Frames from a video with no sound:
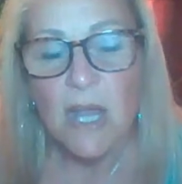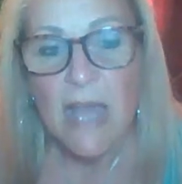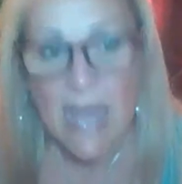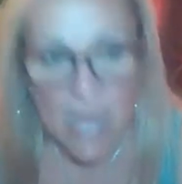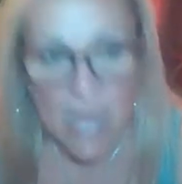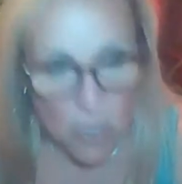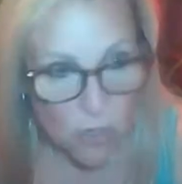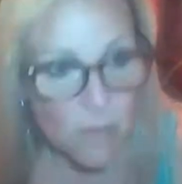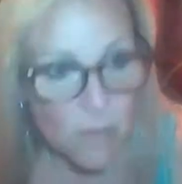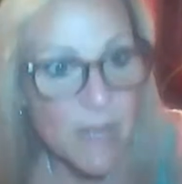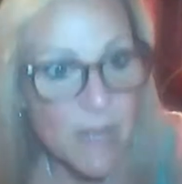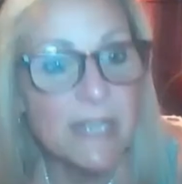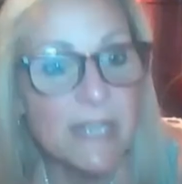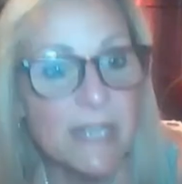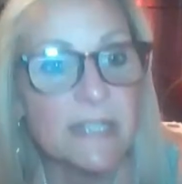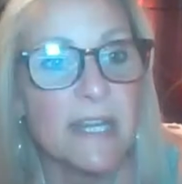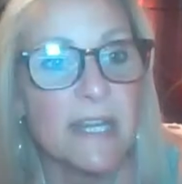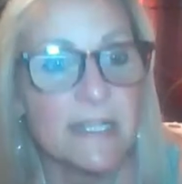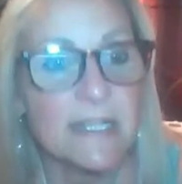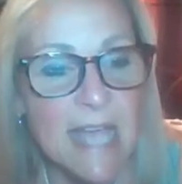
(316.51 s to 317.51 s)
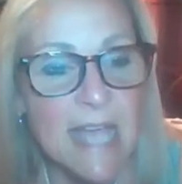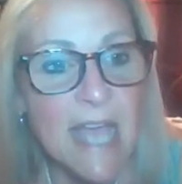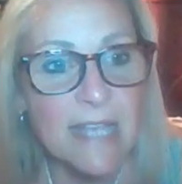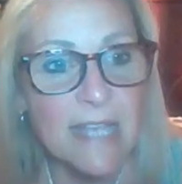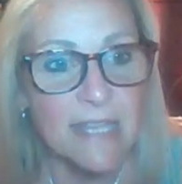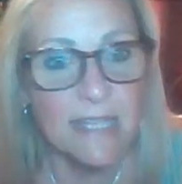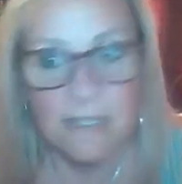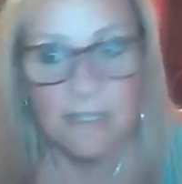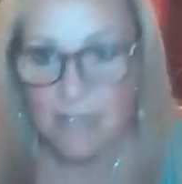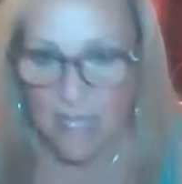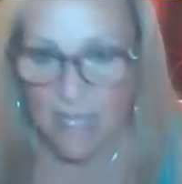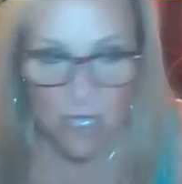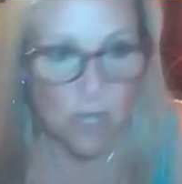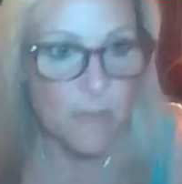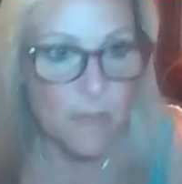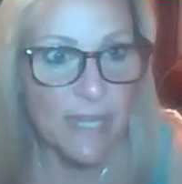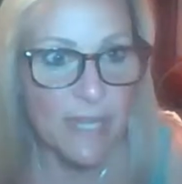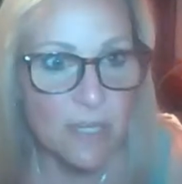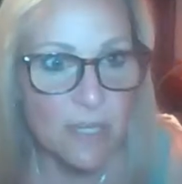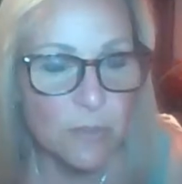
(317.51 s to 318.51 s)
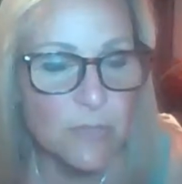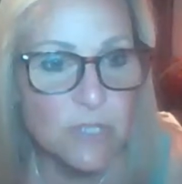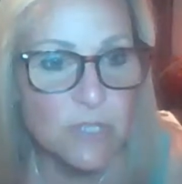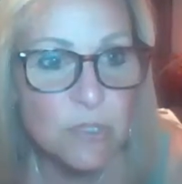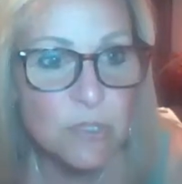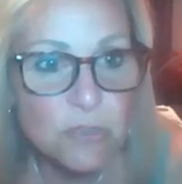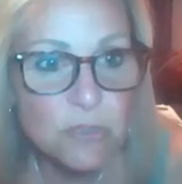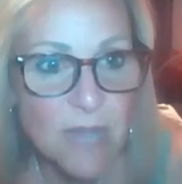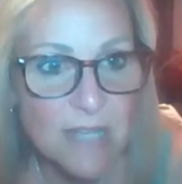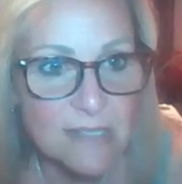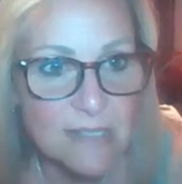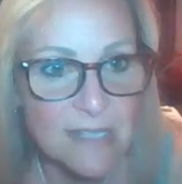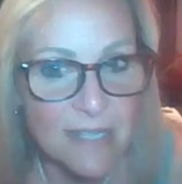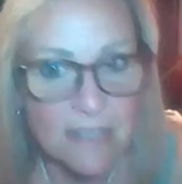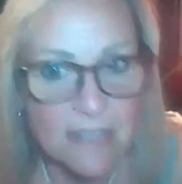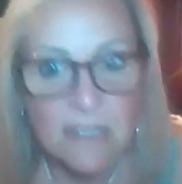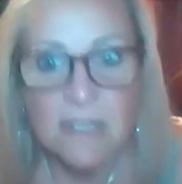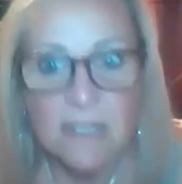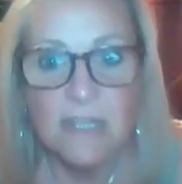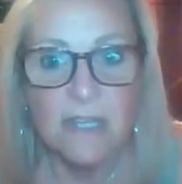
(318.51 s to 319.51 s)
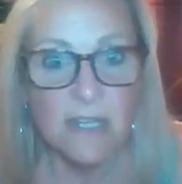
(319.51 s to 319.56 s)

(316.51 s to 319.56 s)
how am I going to attack it? How am I going to address it?